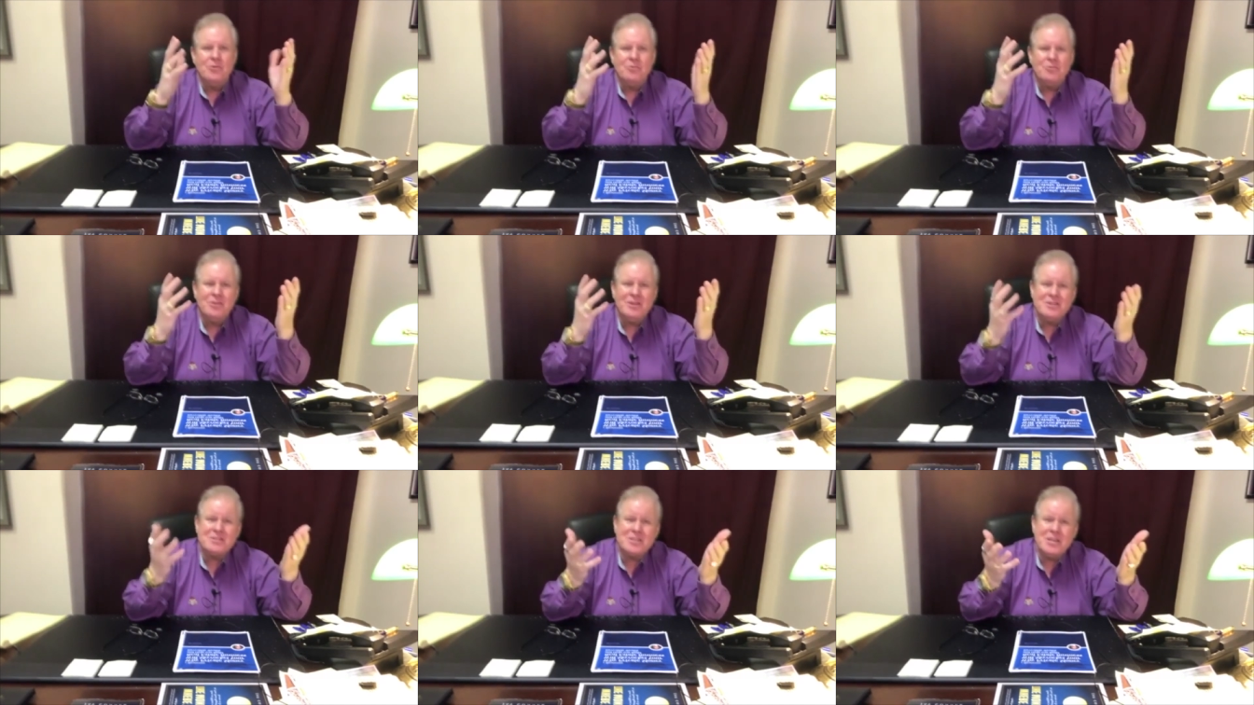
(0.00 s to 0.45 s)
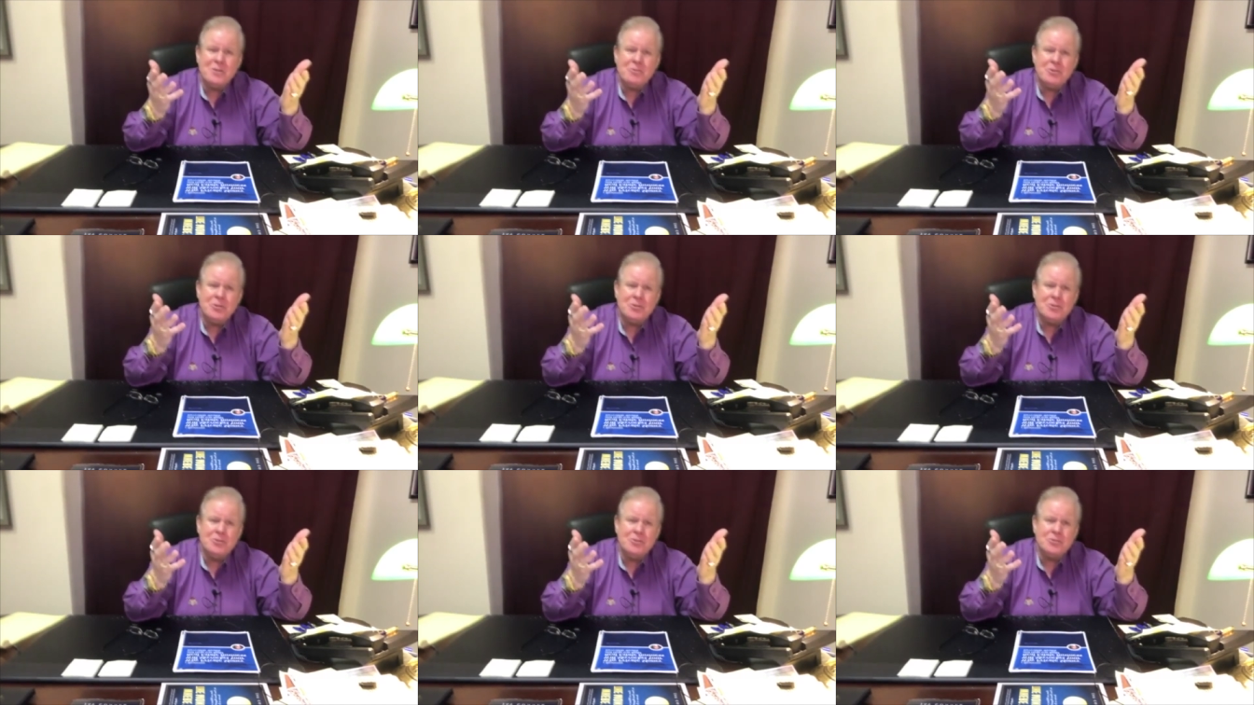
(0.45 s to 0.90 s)
But you see,
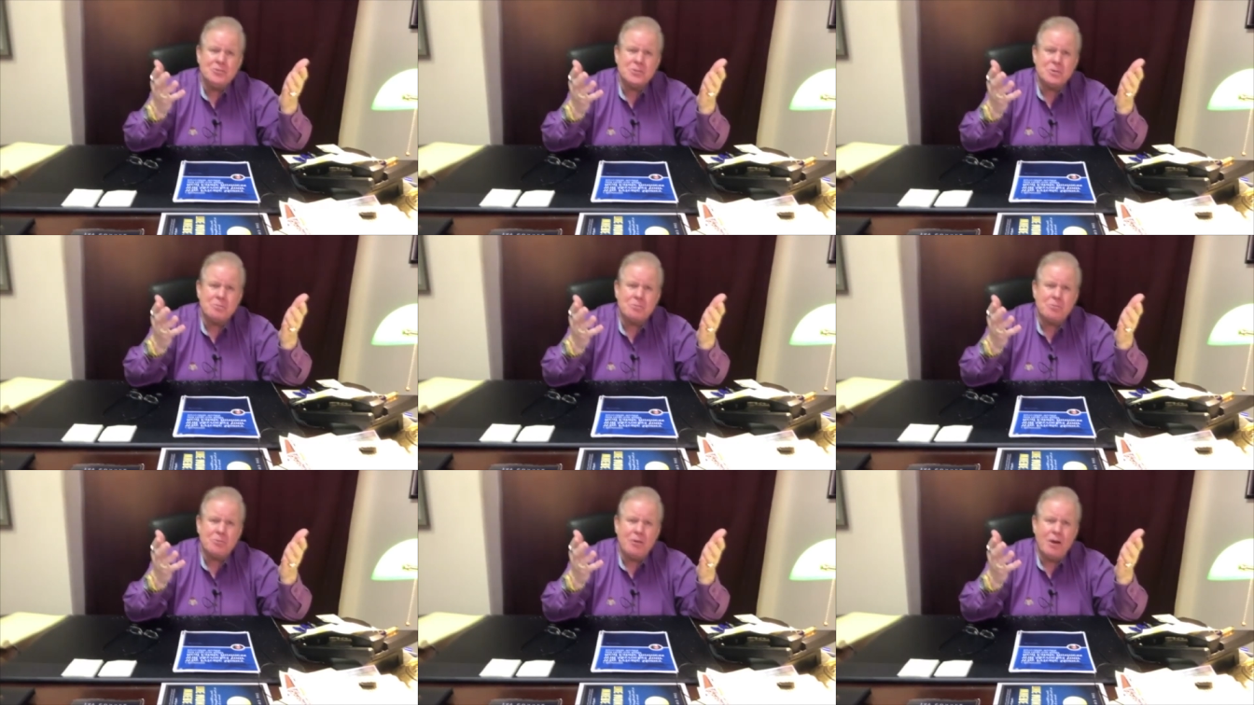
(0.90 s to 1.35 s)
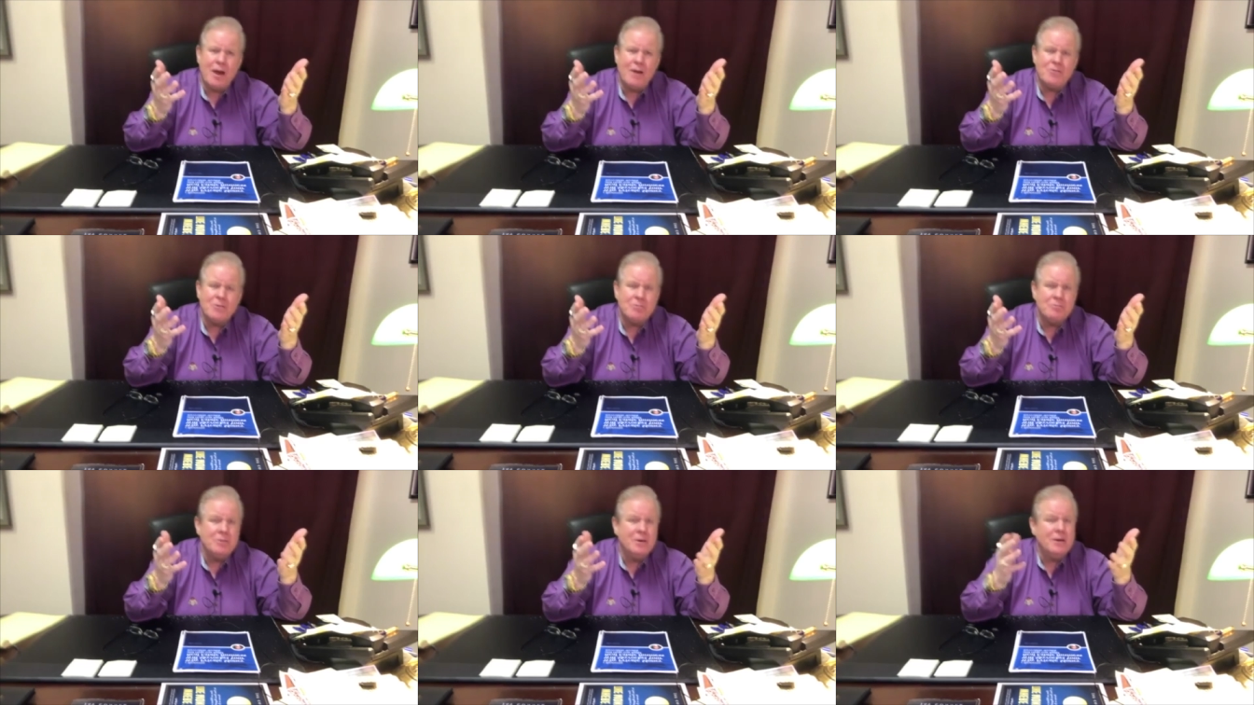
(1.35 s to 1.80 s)
when you're using
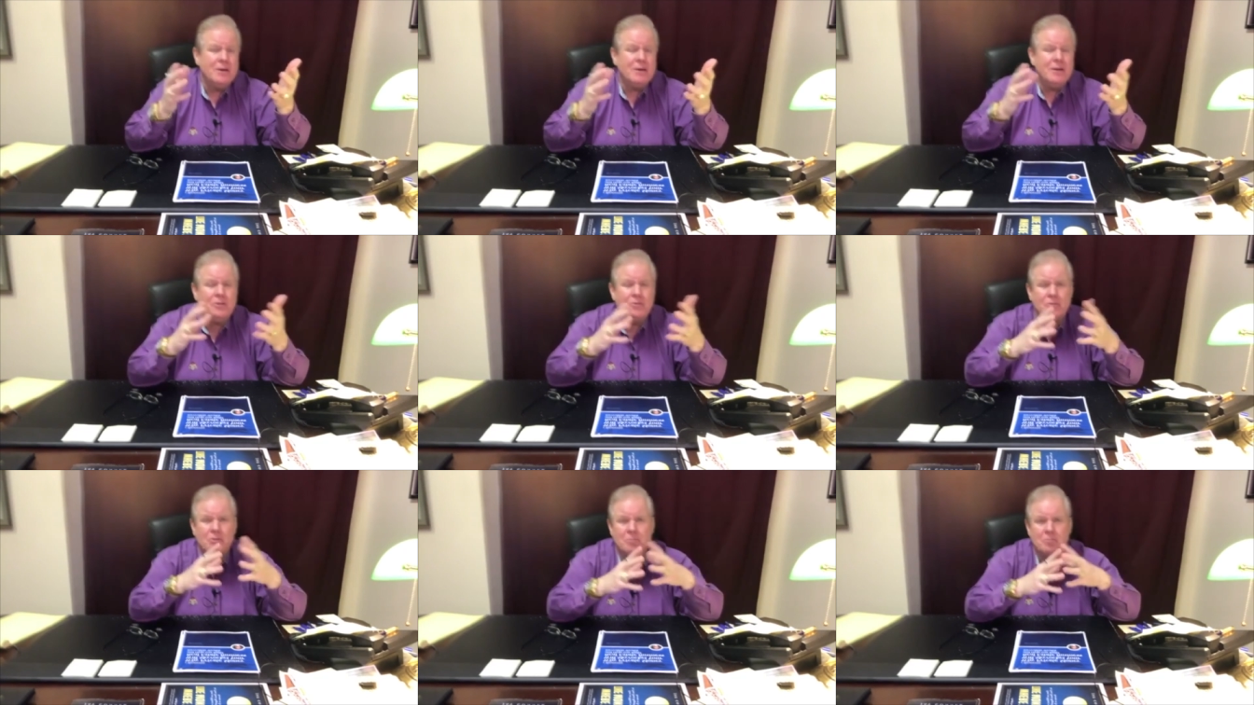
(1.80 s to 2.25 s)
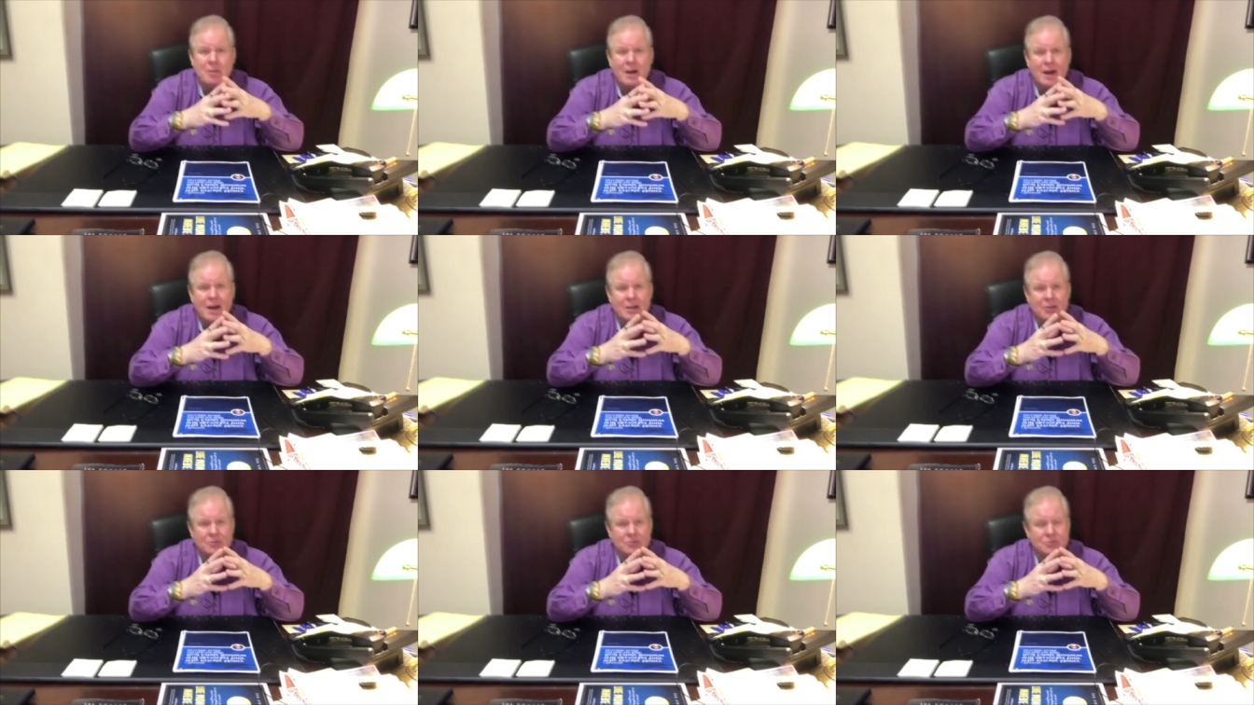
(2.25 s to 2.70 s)
private money or you're
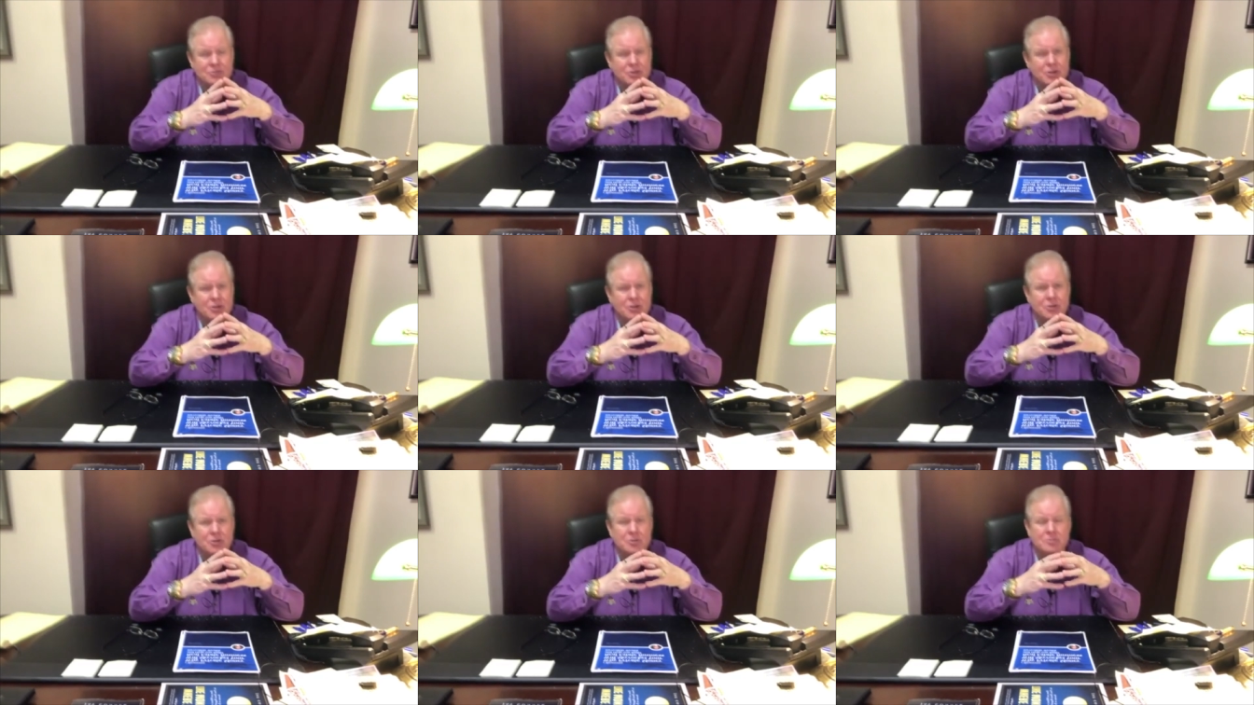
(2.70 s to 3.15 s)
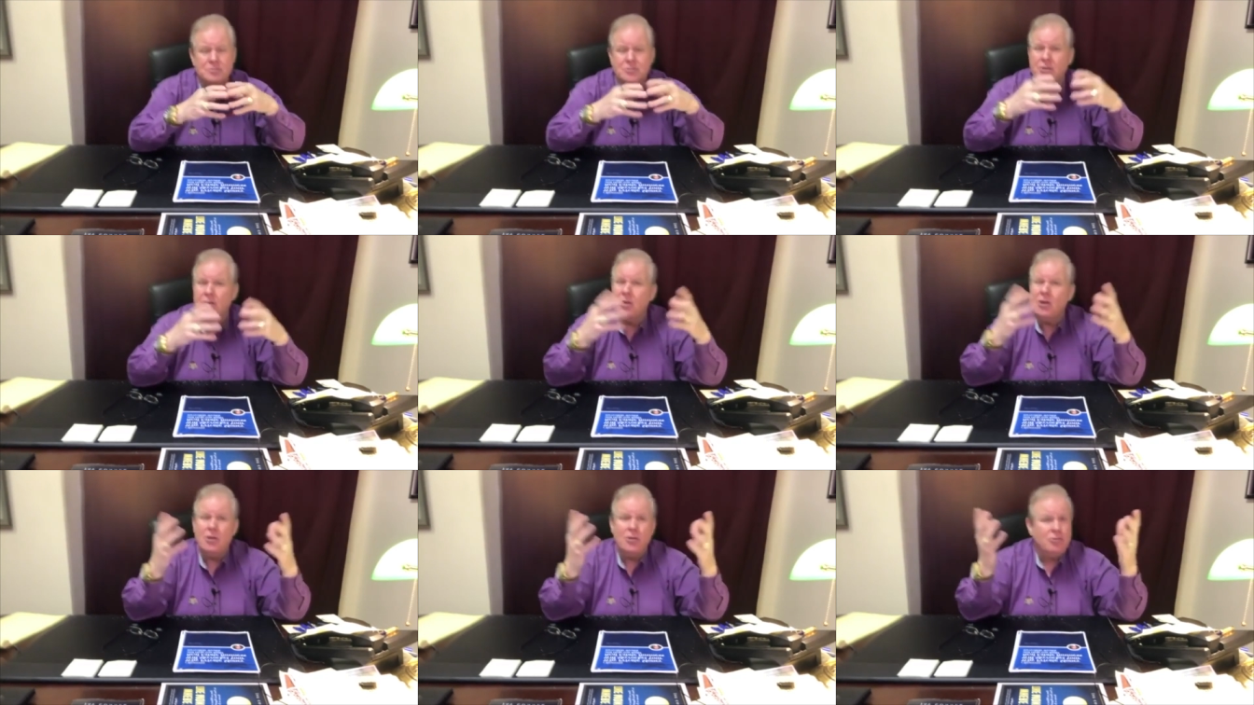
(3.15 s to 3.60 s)
buying on terms,